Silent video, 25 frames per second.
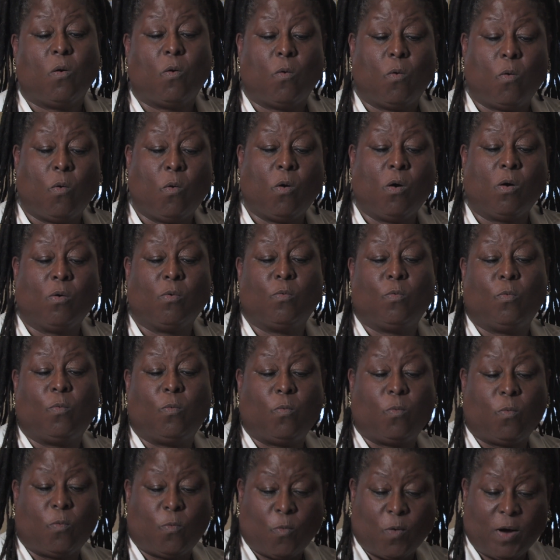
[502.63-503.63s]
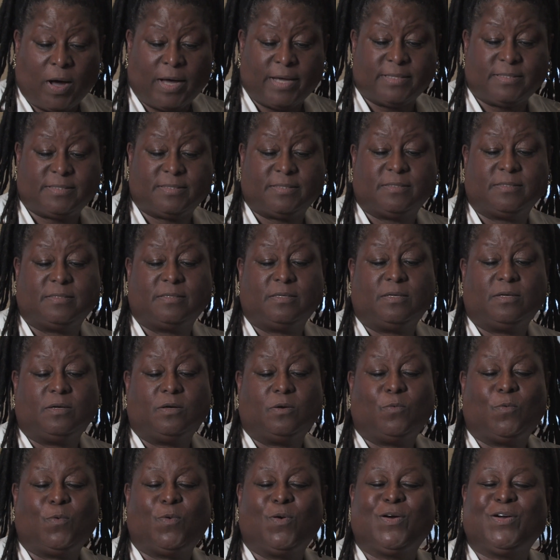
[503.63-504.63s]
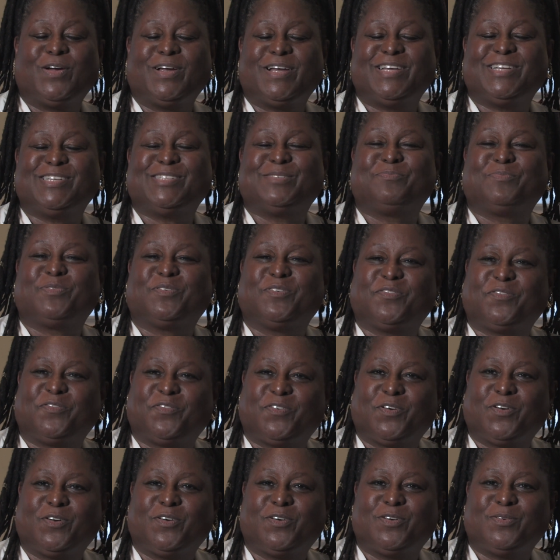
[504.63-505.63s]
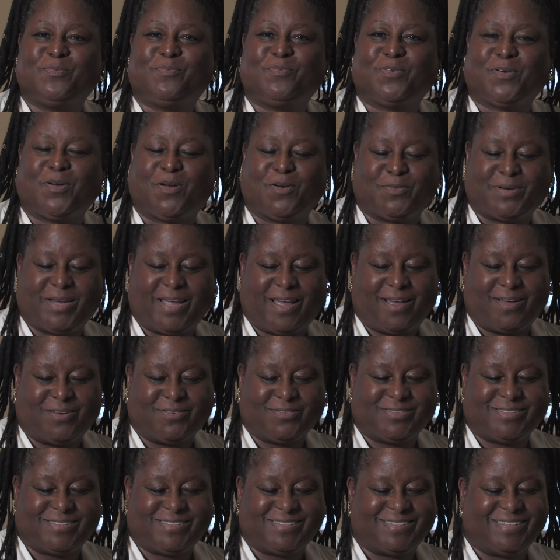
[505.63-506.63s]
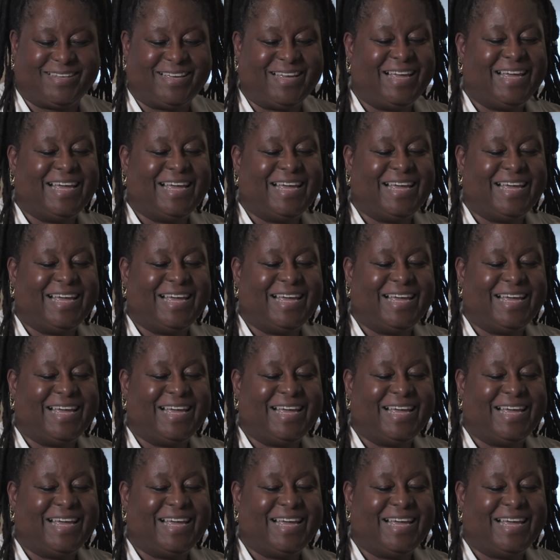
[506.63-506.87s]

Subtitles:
or what were his preferred pronouns.